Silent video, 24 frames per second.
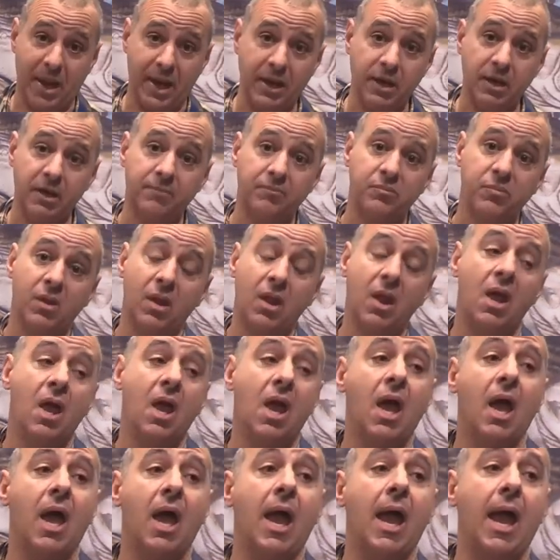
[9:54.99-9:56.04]
bait,
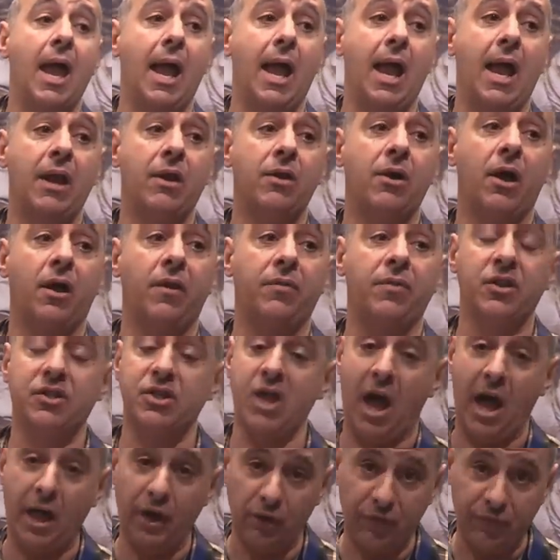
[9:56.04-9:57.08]
and the
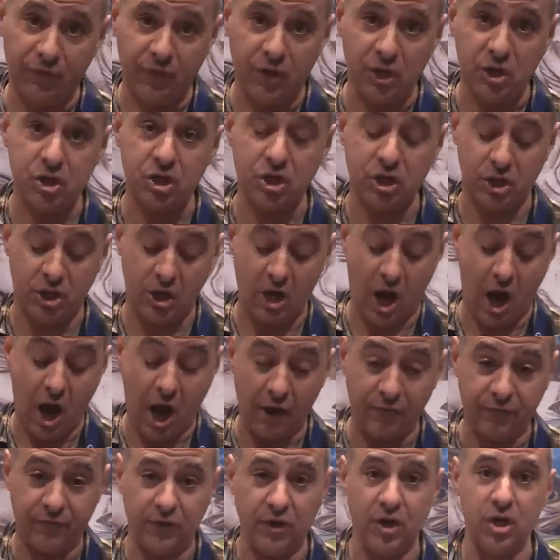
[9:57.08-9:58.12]
tilefish,
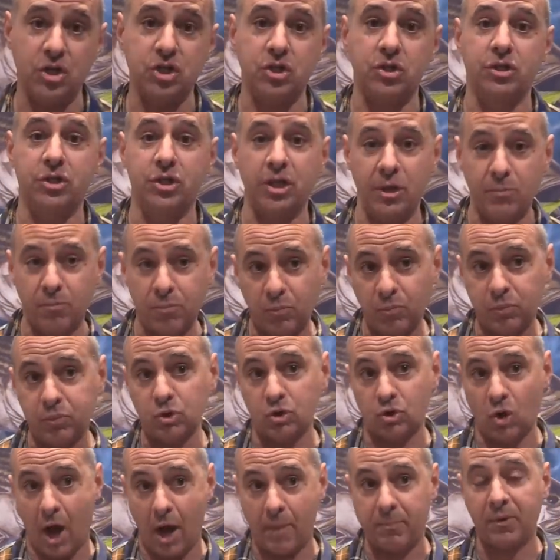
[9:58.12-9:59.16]
codfish, deep
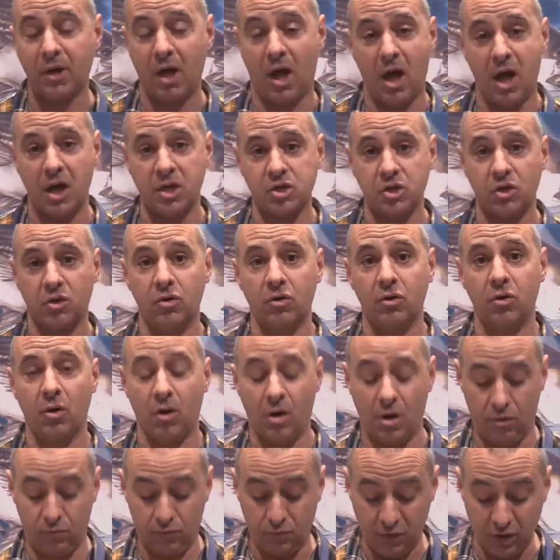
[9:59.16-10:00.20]
drop guys
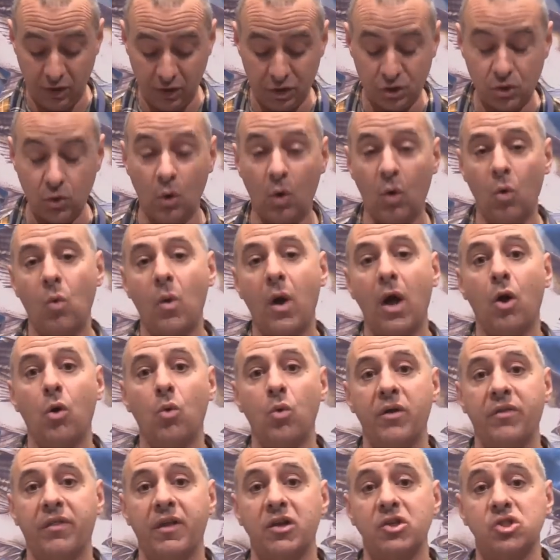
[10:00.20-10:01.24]
are really doing
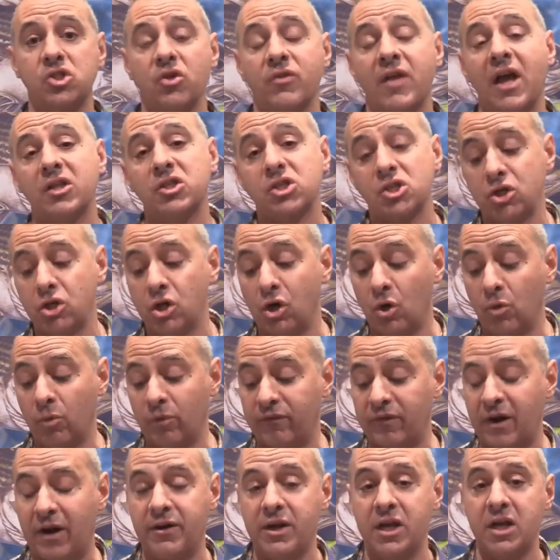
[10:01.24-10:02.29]
well with it. So that's new.
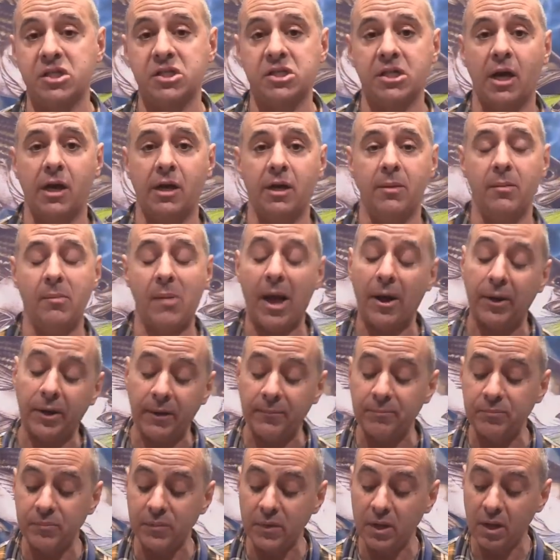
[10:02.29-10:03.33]
We're very excited
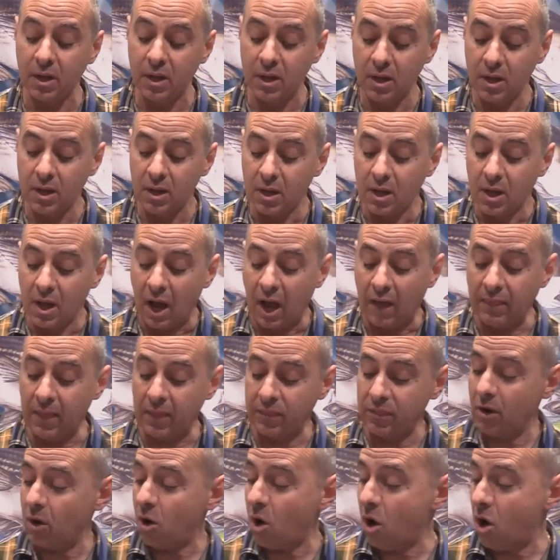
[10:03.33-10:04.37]
about it. And
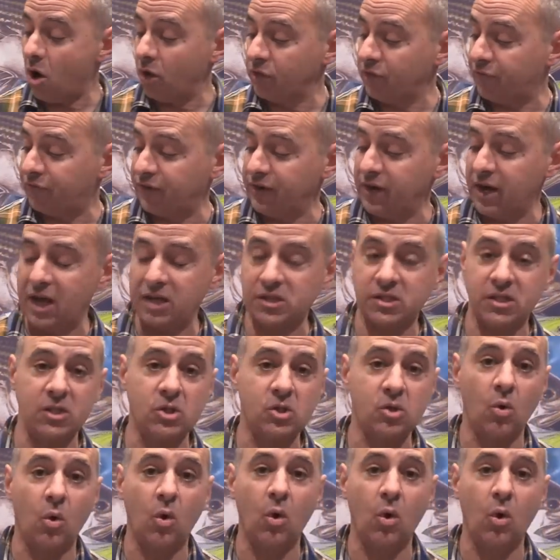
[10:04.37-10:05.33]
then all the finescence